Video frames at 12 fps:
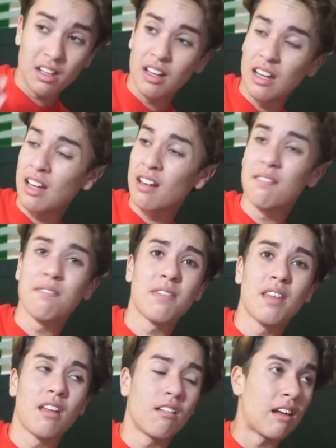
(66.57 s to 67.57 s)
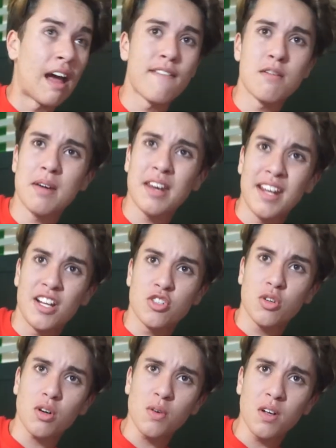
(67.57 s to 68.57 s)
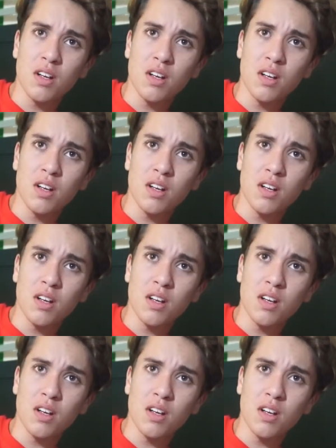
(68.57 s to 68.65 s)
Have I made an intro?